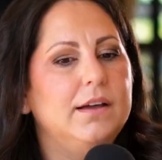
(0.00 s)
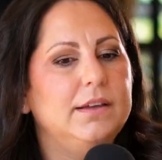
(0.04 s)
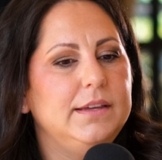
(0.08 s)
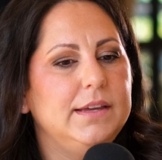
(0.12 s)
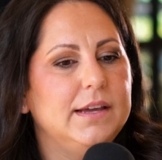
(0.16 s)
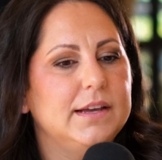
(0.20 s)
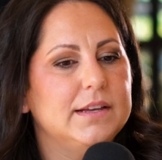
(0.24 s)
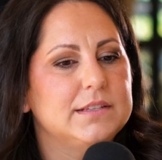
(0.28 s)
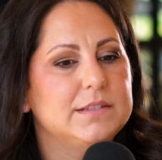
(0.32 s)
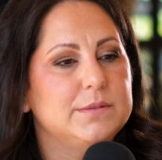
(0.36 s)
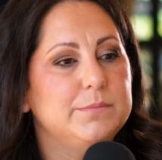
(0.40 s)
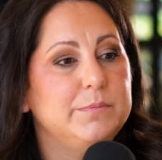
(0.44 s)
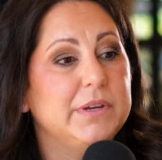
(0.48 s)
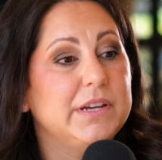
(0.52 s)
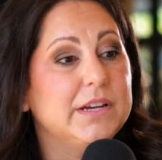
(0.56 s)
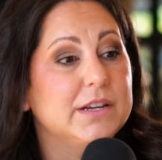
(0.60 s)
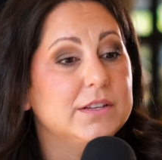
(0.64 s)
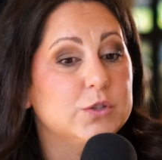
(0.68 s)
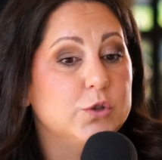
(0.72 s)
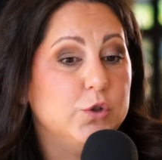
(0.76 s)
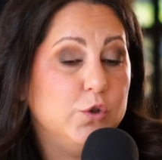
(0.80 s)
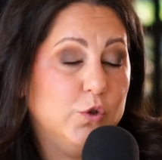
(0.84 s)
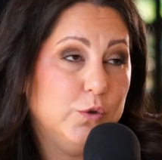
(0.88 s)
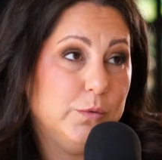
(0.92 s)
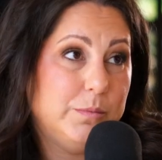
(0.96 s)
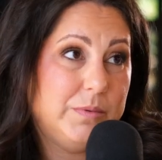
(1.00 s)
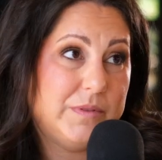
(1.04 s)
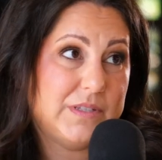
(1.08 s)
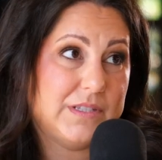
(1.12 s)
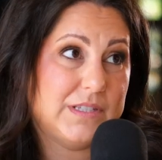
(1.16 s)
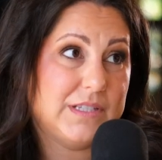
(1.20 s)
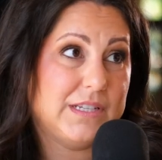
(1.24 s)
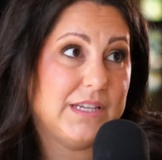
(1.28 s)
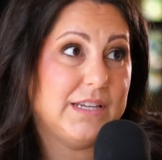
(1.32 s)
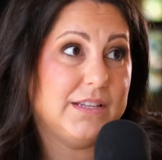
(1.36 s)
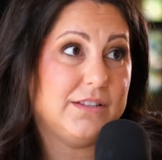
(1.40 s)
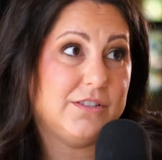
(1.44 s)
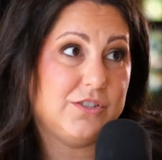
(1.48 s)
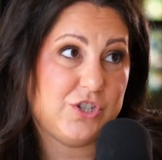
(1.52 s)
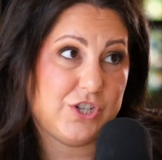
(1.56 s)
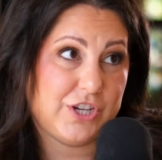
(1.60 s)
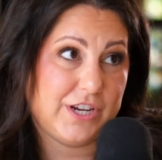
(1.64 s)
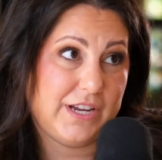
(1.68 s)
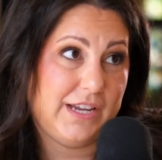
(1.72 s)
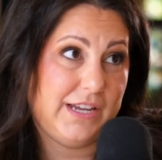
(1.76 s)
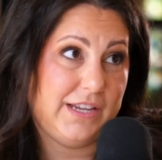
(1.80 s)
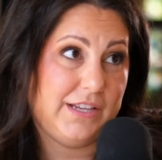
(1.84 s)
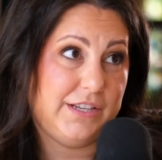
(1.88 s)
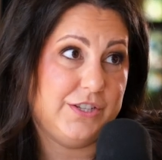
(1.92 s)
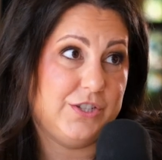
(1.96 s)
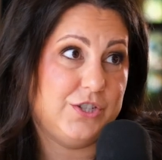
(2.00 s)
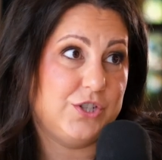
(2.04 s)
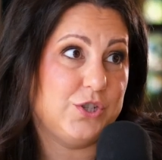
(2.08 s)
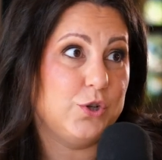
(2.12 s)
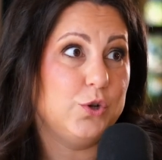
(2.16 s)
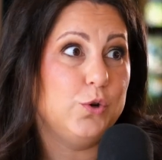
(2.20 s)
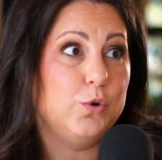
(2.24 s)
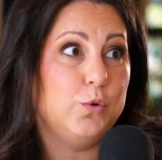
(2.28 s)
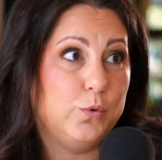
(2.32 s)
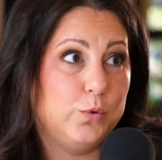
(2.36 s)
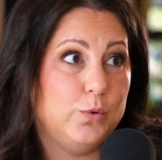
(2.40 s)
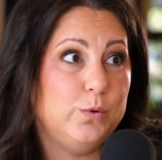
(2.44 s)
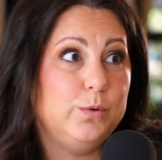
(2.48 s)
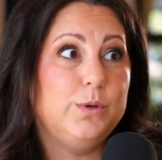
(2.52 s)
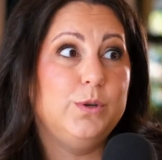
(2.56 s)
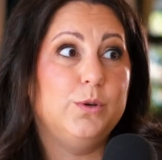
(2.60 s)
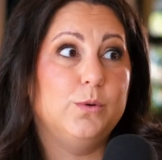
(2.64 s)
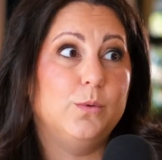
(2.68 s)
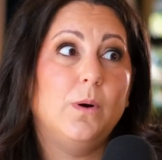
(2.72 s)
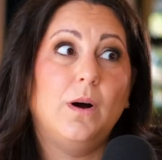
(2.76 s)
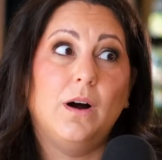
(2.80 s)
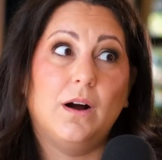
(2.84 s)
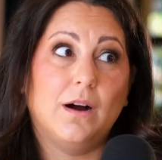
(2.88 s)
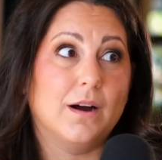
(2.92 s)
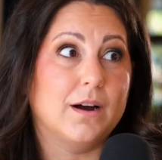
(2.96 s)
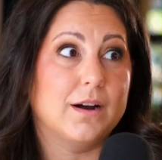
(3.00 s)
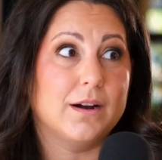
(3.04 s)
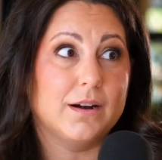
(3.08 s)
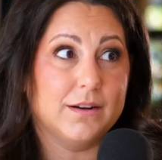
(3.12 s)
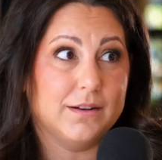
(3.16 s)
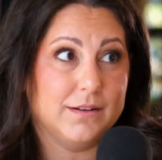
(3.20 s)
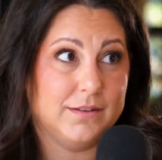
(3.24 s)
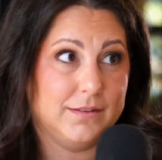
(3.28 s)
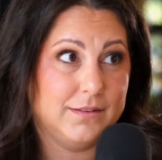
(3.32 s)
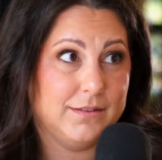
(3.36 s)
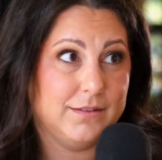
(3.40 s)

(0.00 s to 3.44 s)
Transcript: Yes, because hoops can change who you are.